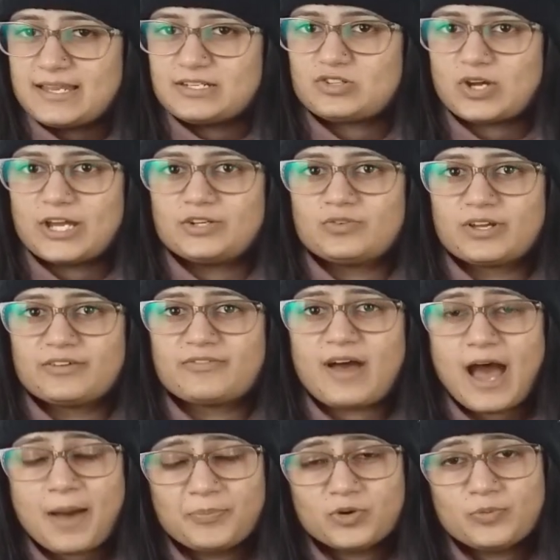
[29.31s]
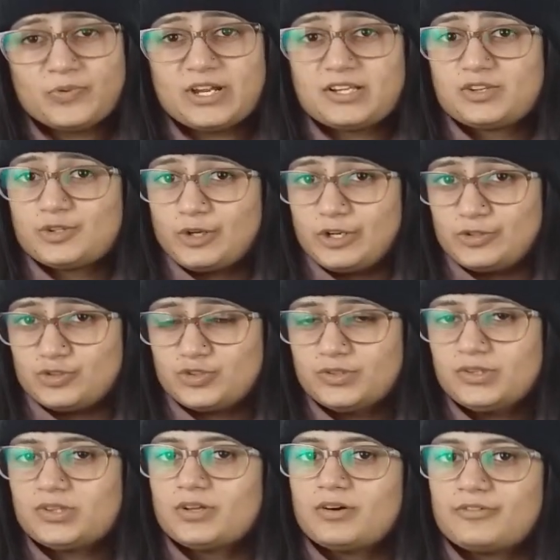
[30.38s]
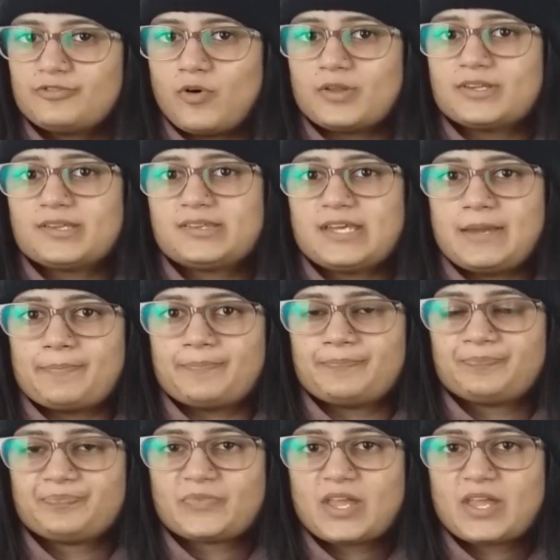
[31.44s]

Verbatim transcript: and try to give appropriate solutions for the same.